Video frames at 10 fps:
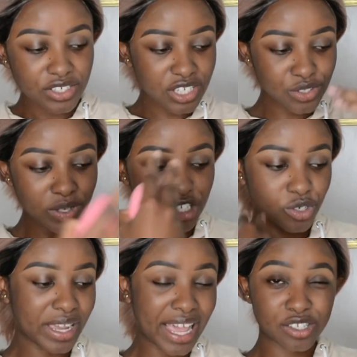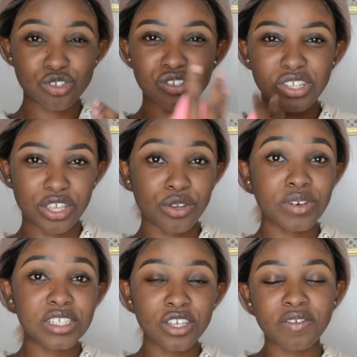Just to ensure extra
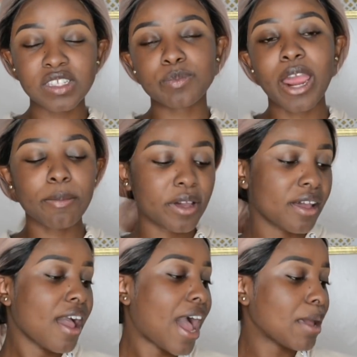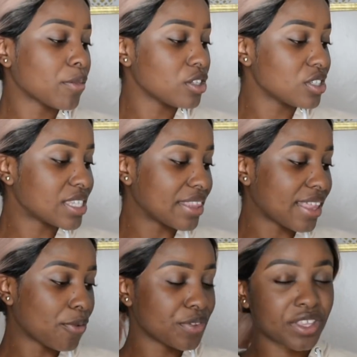security of this primer, I'm going to set
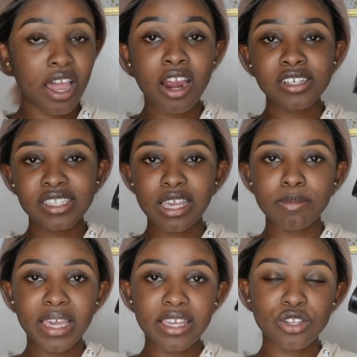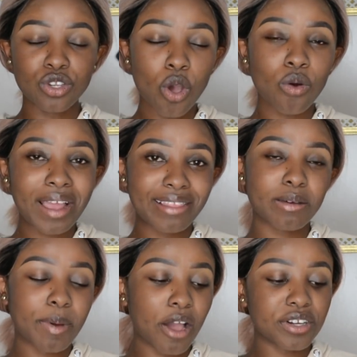that with the RCMA No
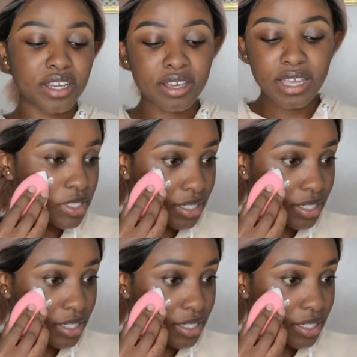Color Powder.